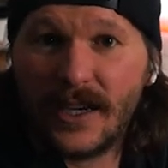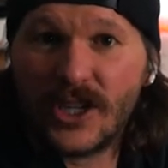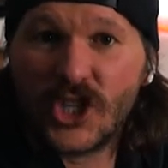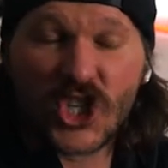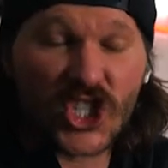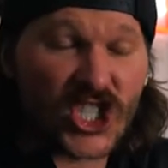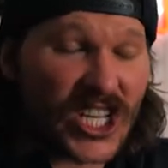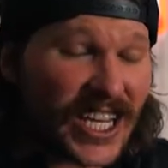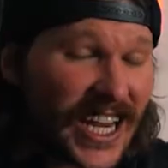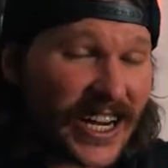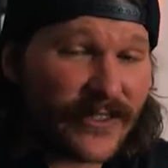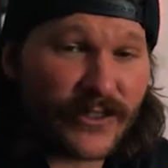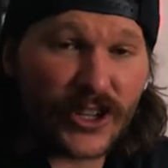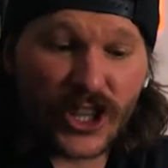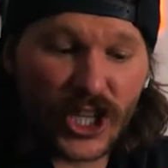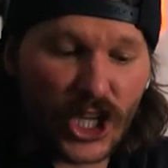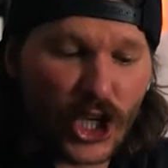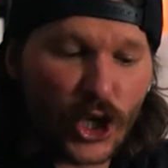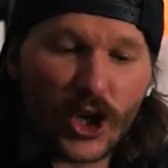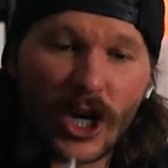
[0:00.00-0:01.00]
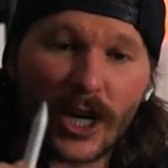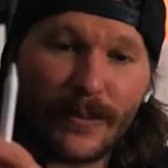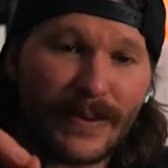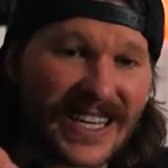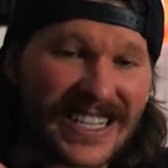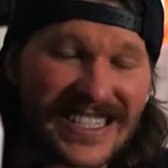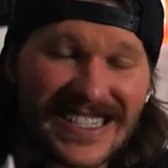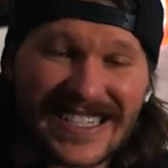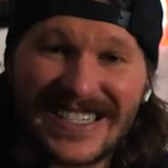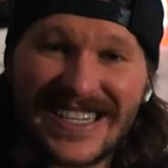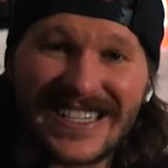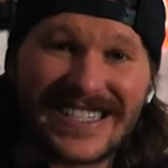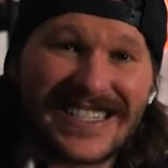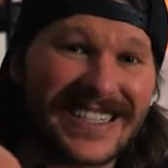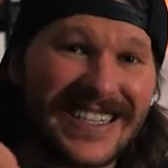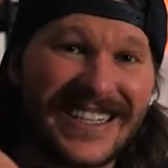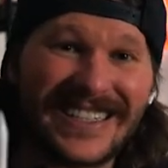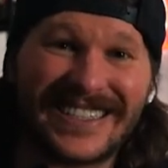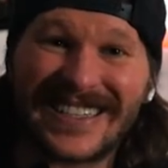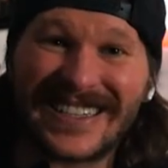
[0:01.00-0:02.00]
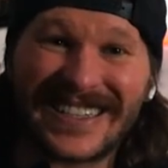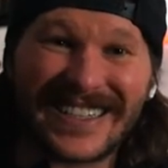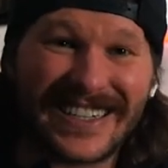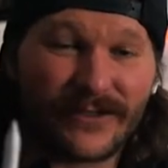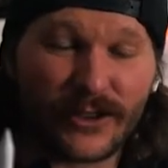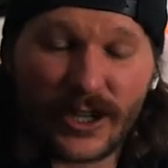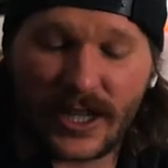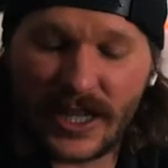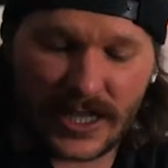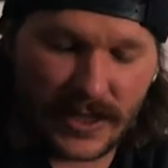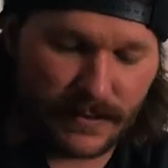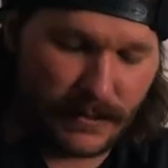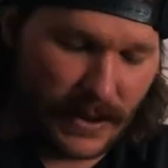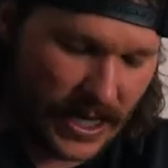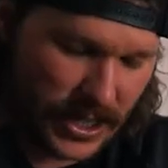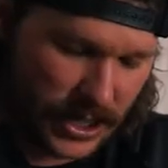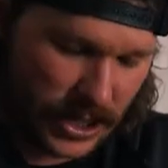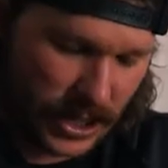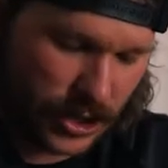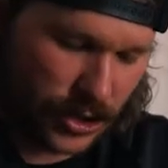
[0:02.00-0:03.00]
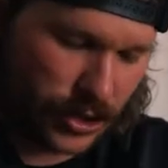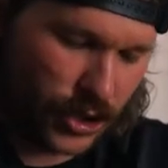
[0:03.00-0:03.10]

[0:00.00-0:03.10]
Just like everything, you got to be consistently delivering this message.